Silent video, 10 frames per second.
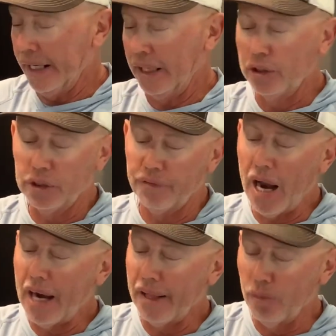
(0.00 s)
I use a
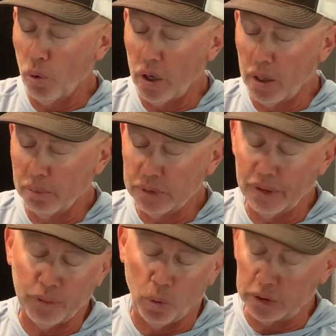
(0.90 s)
variety of worms.
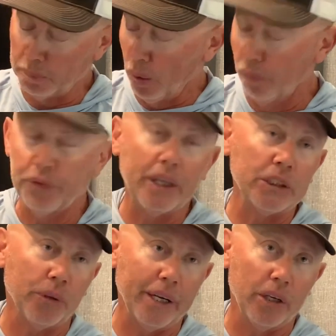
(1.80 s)
Of course, both of these
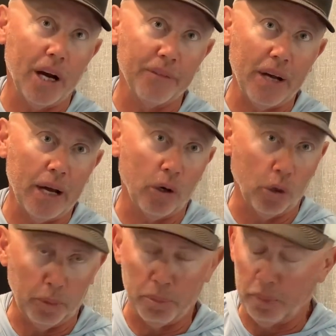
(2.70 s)
right here I've got
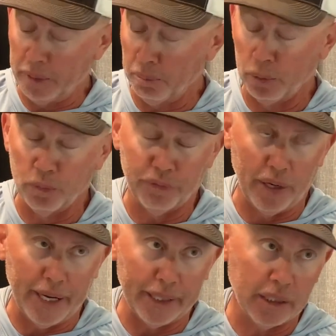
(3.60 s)
are in blue
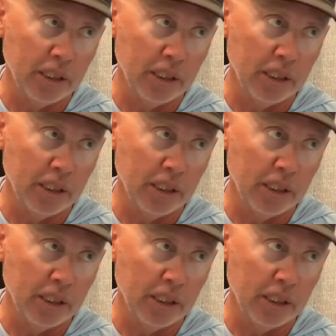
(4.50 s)
fleck.